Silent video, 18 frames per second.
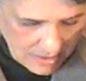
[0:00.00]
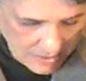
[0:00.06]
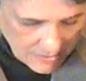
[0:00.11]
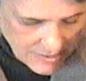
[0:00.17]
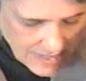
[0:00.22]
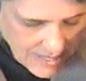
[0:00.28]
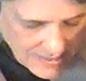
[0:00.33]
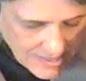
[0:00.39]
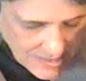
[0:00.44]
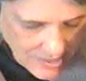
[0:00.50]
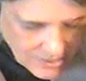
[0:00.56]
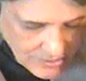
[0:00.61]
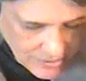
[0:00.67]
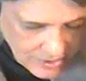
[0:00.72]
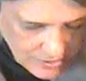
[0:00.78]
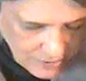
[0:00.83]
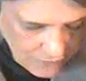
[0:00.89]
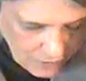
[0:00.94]
It says
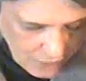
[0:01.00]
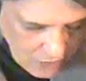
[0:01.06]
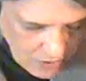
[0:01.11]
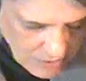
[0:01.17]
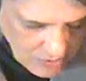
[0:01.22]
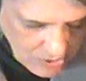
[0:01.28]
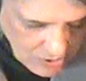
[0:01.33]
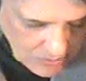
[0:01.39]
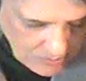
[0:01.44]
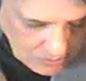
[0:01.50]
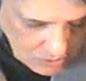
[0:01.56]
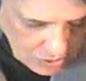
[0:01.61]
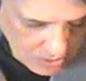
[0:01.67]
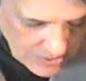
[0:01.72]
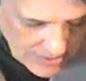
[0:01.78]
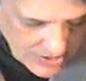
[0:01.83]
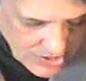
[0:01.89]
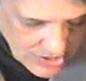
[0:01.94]
here that the former
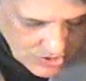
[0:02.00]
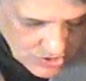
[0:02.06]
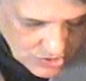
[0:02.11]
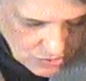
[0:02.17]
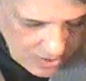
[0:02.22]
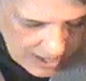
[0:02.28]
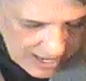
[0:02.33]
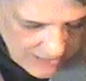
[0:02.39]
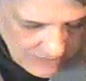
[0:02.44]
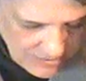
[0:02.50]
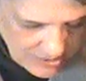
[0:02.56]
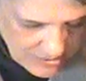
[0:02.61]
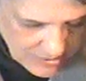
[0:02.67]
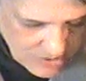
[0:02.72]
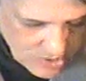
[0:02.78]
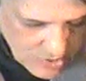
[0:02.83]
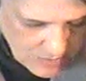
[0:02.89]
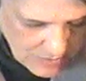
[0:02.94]
employees described
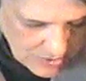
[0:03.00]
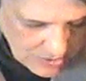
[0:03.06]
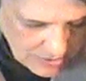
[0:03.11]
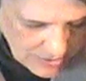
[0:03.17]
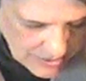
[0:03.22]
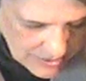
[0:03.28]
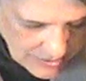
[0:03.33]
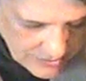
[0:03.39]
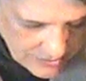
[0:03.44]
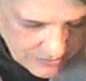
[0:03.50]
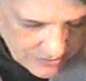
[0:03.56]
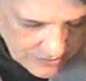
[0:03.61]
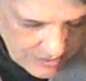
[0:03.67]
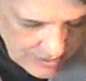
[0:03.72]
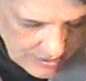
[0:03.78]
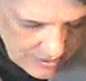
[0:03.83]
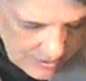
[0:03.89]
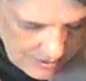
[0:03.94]
their
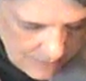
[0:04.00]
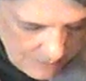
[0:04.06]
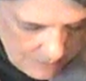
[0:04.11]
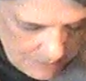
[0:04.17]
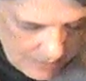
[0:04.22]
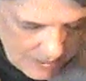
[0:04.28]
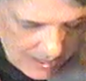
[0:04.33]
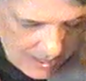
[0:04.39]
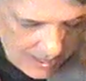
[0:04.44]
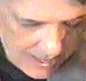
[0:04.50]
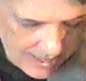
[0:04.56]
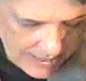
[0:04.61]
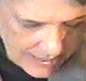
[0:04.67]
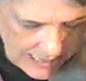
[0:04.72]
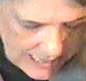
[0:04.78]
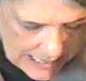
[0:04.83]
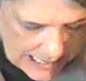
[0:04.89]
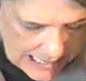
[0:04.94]
experience,
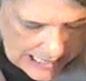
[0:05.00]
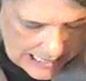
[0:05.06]
but